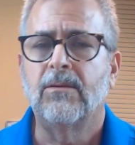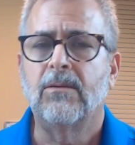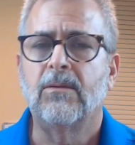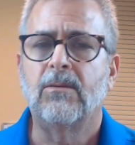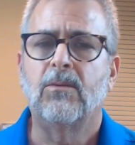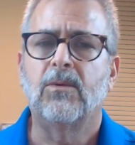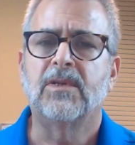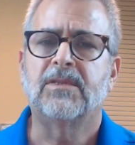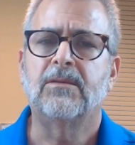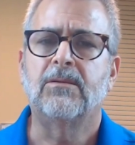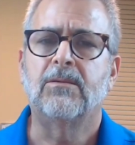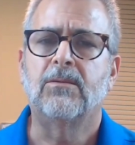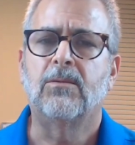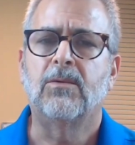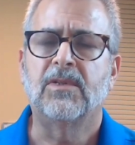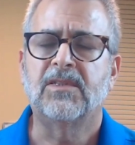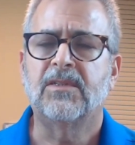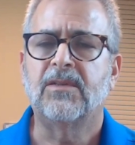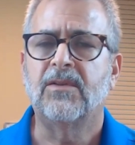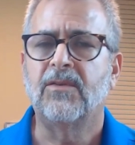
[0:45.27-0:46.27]

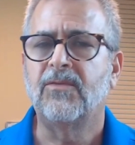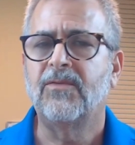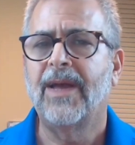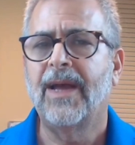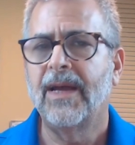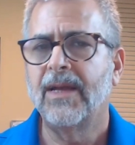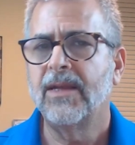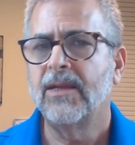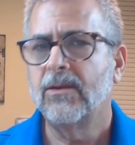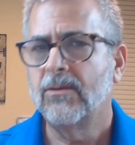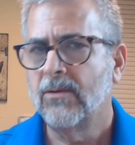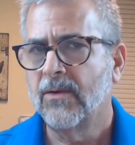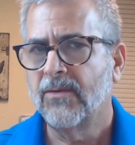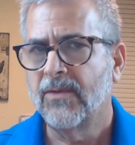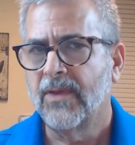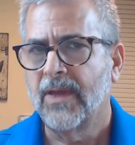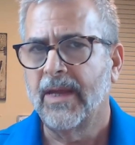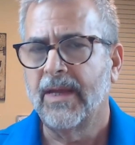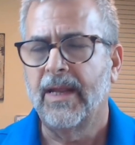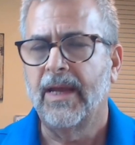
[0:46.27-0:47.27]
What's the value of
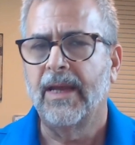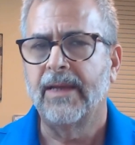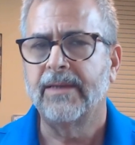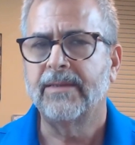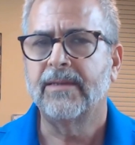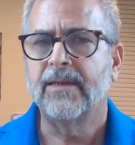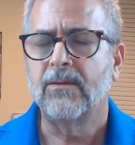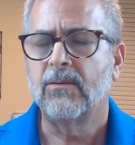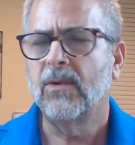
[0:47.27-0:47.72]
that asset?